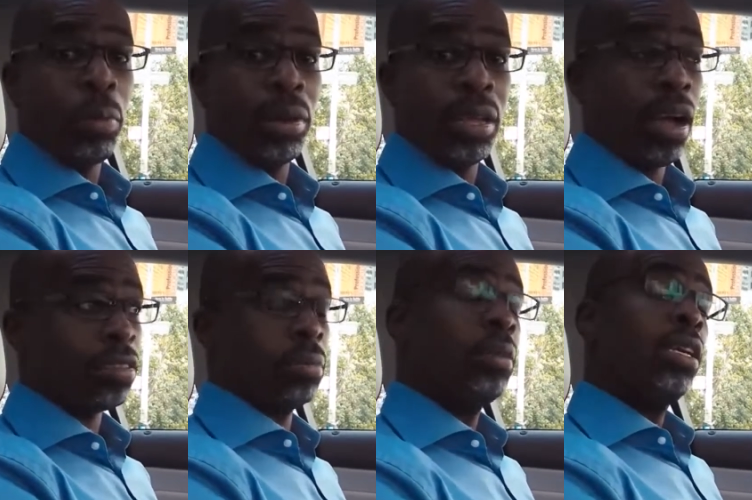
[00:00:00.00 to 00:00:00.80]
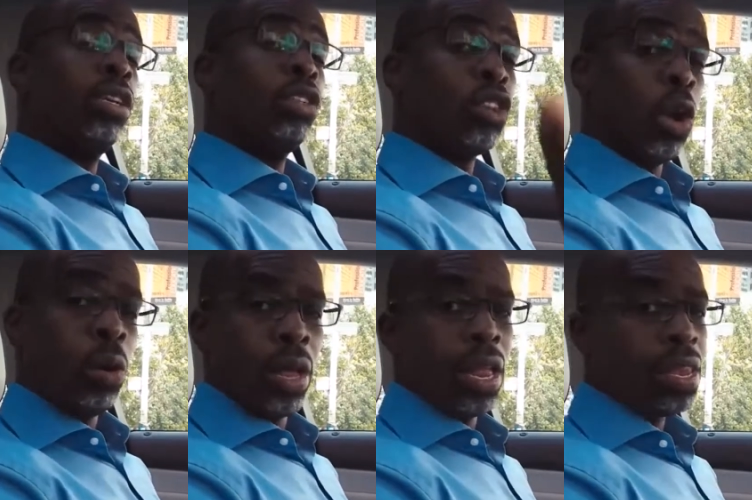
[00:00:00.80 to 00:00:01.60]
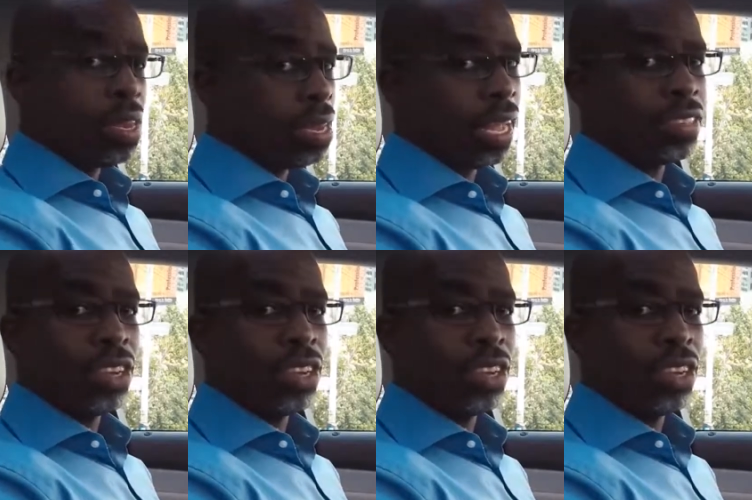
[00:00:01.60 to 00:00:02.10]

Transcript: pretty awesome. So let's